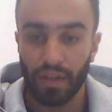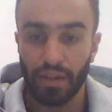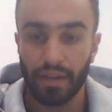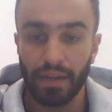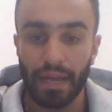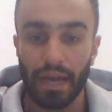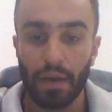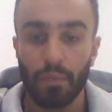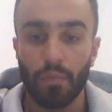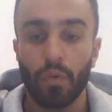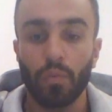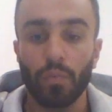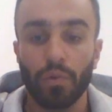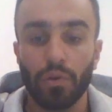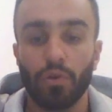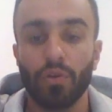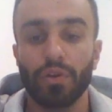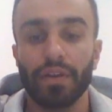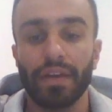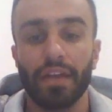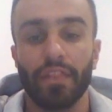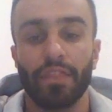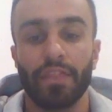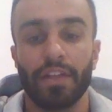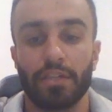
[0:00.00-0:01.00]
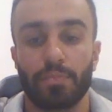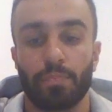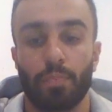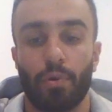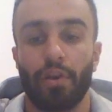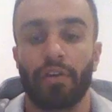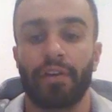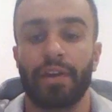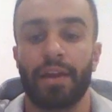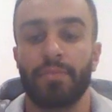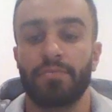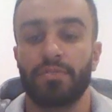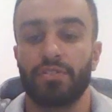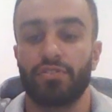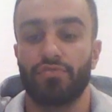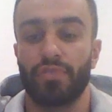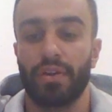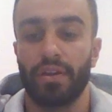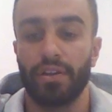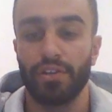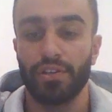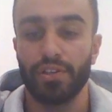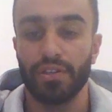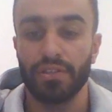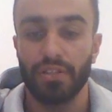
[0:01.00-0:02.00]
Now, when we look at these programs and
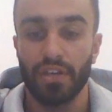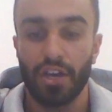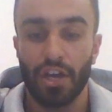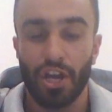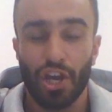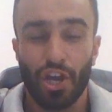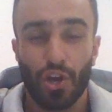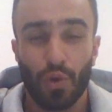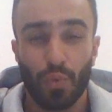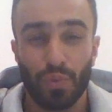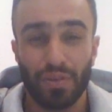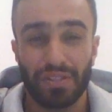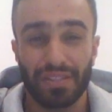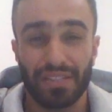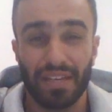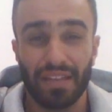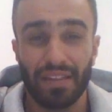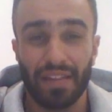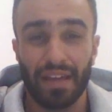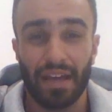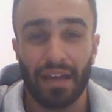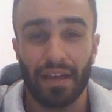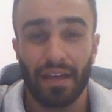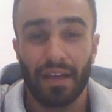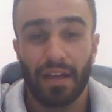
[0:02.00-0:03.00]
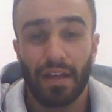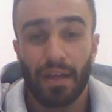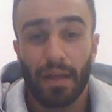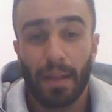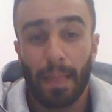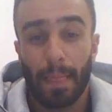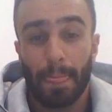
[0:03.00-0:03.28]
strategies, we see that